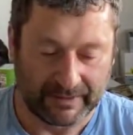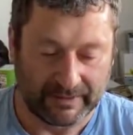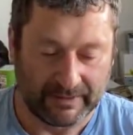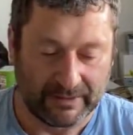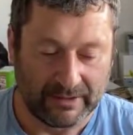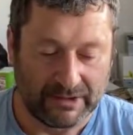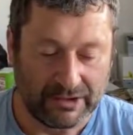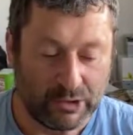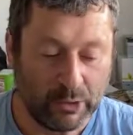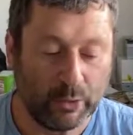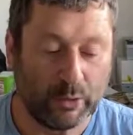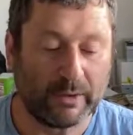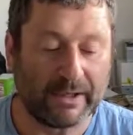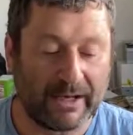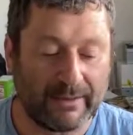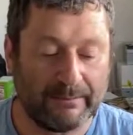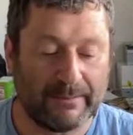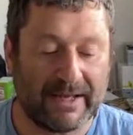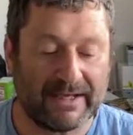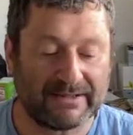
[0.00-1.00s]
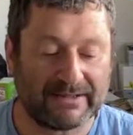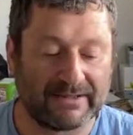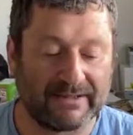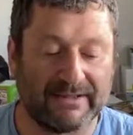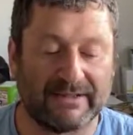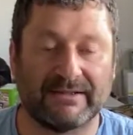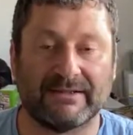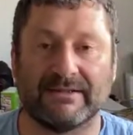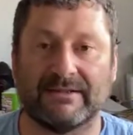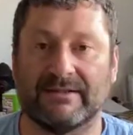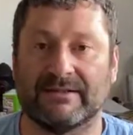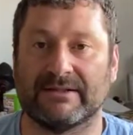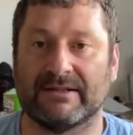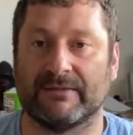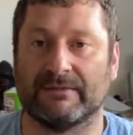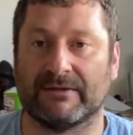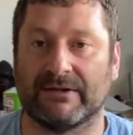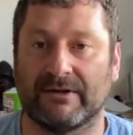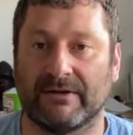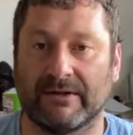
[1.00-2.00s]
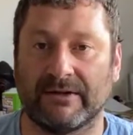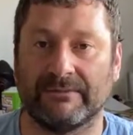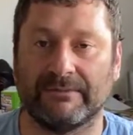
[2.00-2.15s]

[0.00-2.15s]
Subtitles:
You will come back to this in some time.